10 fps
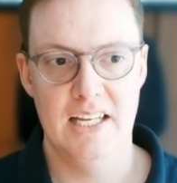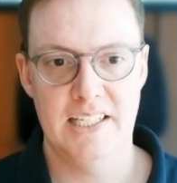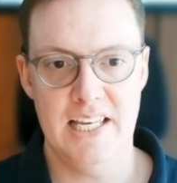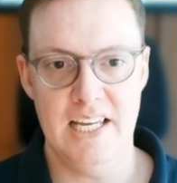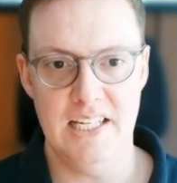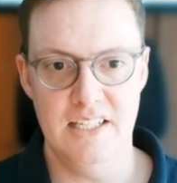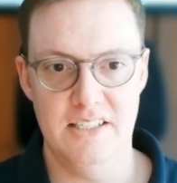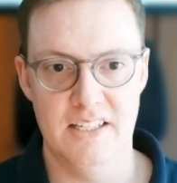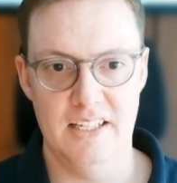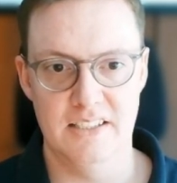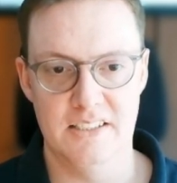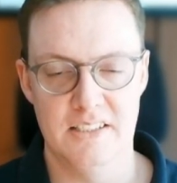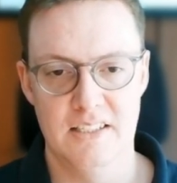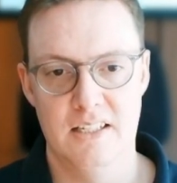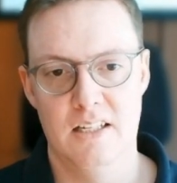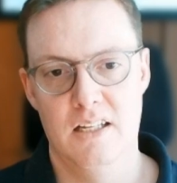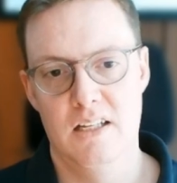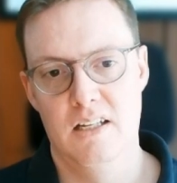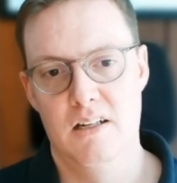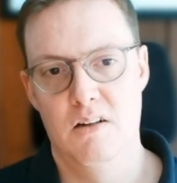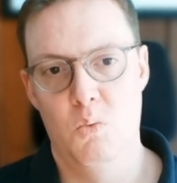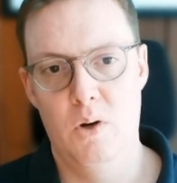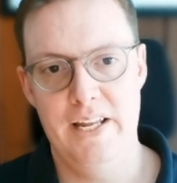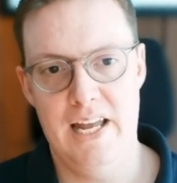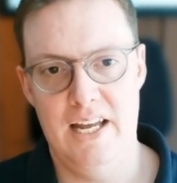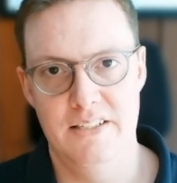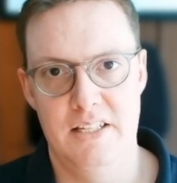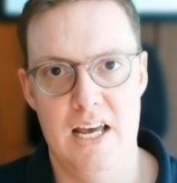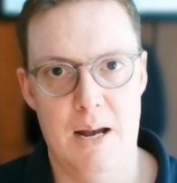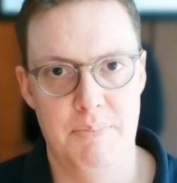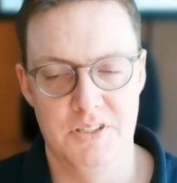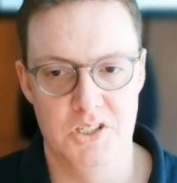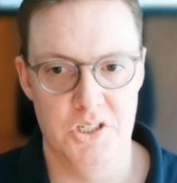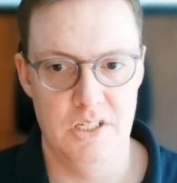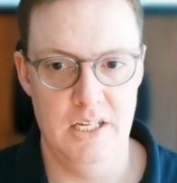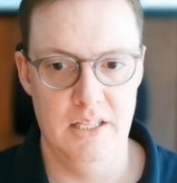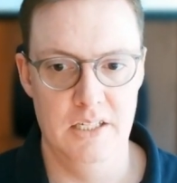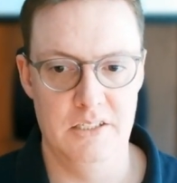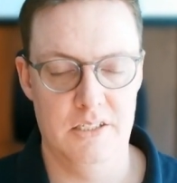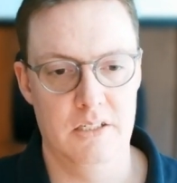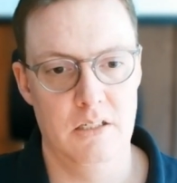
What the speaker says: king e6, white has the opposition, and this